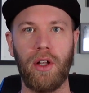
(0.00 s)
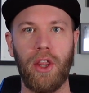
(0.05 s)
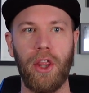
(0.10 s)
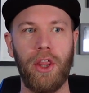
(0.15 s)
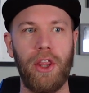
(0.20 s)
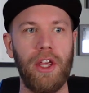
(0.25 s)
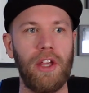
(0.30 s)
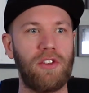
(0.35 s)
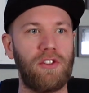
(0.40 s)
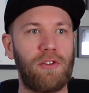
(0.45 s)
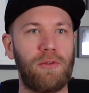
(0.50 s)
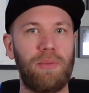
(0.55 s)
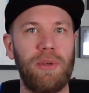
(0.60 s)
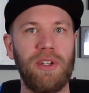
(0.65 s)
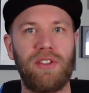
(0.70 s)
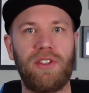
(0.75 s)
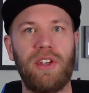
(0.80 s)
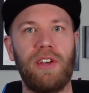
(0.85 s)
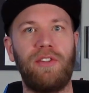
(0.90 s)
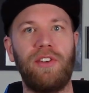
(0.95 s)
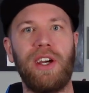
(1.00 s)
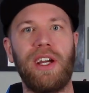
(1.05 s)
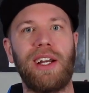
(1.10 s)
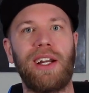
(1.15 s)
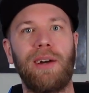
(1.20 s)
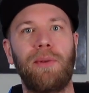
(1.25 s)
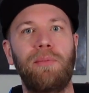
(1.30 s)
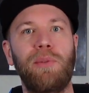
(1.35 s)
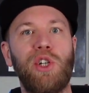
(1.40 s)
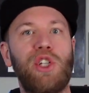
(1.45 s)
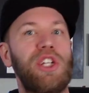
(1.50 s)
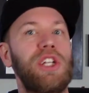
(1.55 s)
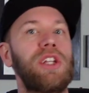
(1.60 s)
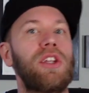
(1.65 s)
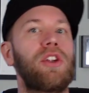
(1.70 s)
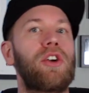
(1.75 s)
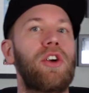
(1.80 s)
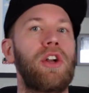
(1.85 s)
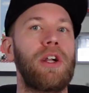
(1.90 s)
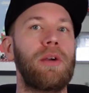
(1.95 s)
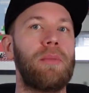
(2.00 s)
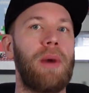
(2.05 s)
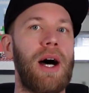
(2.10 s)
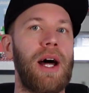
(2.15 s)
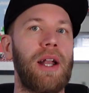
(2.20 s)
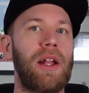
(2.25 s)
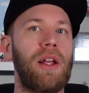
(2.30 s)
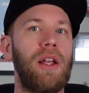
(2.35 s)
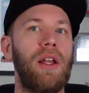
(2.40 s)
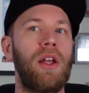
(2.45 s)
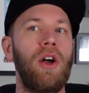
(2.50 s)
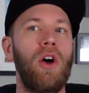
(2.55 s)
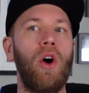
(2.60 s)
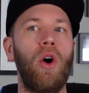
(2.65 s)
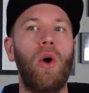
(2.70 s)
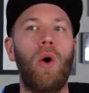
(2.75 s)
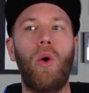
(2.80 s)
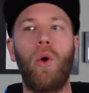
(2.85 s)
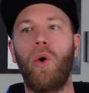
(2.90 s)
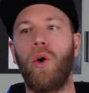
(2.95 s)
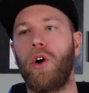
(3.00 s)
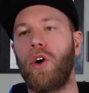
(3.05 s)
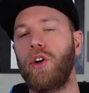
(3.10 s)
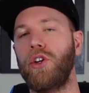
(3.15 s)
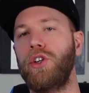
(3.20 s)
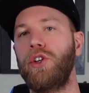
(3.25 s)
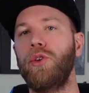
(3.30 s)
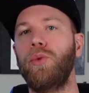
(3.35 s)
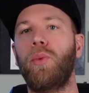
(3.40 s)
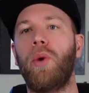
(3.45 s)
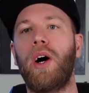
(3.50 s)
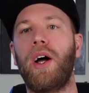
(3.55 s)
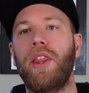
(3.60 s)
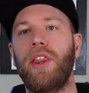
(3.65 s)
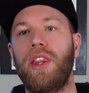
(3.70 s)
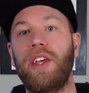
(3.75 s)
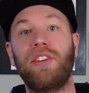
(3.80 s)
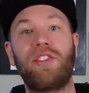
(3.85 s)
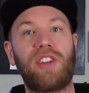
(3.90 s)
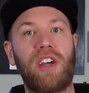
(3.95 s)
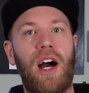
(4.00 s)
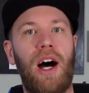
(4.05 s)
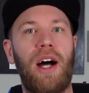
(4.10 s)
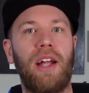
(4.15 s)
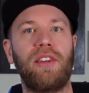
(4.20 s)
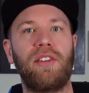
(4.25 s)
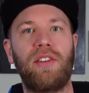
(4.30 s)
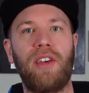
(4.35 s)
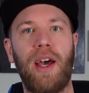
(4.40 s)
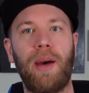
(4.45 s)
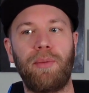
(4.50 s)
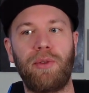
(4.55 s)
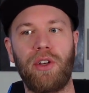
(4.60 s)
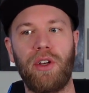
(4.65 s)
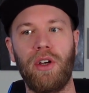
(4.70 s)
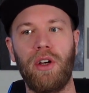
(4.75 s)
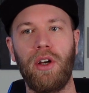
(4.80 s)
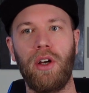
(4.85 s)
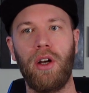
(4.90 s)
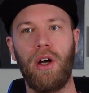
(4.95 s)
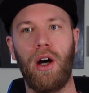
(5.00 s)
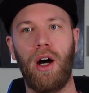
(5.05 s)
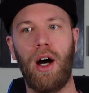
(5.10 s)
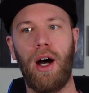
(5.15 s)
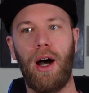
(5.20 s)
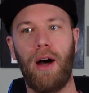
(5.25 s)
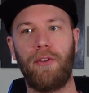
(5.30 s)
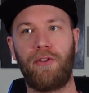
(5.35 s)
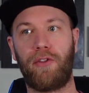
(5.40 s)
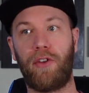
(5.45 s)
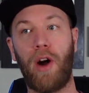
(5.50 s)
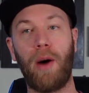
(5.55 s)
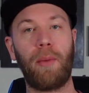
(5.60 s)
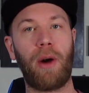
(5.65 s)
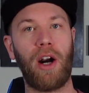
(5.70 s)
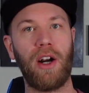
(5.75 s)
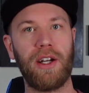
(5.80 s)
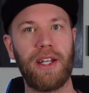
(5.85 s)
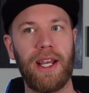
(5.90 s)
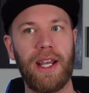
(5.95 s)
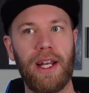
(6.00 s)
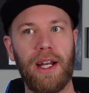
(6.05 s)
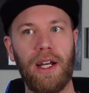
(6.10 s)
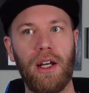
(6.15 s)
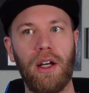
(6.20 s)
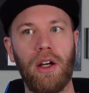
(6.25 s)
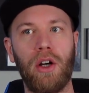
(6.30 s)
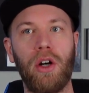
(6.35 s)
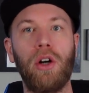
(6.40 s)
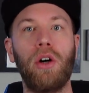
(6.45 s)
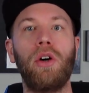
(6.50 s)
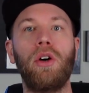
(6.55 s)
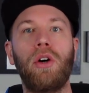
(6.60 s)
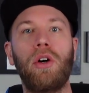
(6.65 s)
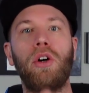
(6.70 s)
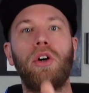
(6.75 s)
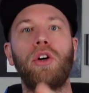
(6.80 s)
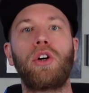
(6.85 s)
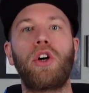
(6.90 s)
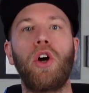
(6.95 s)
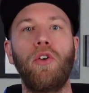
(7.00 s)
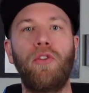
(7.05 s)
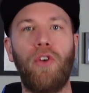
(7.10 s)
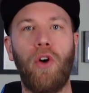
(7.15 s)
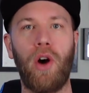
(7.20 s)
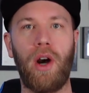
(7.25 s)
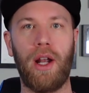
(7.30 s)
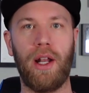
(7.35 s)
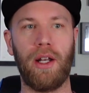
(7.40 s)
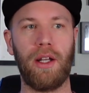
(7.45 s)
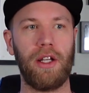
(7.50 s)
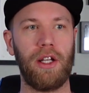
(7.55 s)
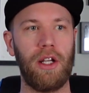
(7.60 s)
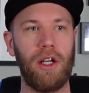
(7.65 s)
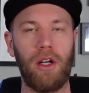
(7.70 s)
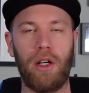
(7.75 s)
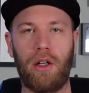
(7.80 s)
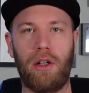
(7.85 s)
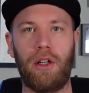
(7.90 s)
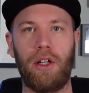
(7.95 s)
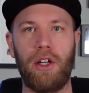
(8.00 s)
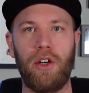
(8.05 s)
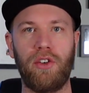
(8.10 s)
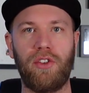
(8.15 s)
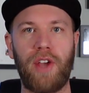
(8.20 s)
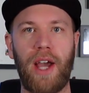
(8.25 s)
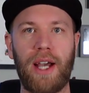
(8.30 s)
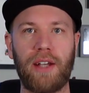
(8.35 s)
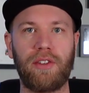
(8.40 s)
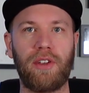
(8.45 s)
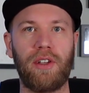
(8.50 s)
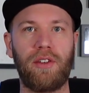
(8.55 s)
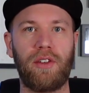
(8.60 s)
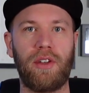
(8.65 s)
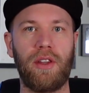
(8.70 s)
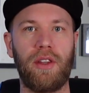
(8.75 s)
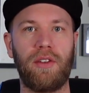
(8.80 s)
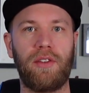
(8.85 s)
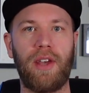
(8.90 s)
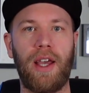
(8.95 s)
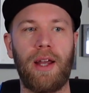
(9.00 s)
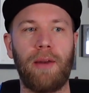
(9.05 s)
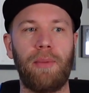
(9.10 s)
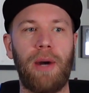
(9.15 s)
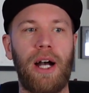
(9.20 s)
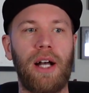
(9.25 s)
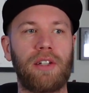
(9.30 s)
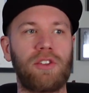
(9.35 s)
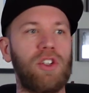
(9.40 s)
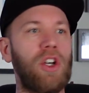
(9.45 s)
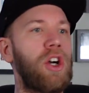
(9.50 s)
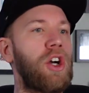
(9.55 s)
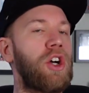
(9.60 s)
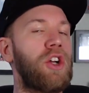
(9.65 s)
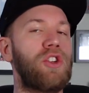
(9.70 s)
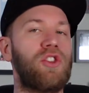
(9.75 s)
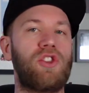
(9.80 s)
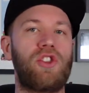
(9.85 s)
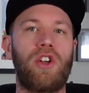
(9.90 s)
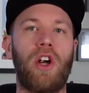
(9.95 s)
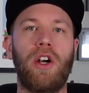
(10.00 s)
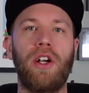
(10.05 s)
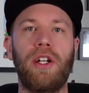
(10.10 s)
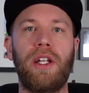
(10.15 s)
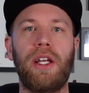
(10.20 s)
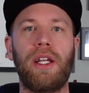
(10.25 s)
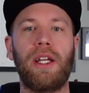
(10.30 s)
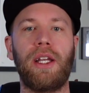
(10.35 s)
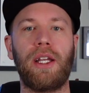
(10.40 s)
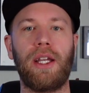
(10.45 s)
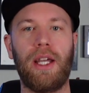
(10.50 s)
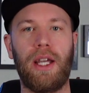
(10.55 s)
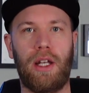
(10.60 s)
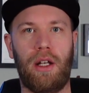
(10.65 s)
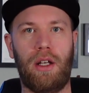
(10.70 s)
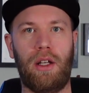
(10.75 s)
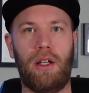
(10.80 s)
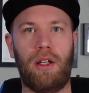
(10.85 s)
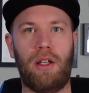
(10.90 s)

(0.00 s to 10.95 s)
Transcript: this specific machine learning model, or you want this concept from our data, go for it. Here's access to the sandbox. Start digging in.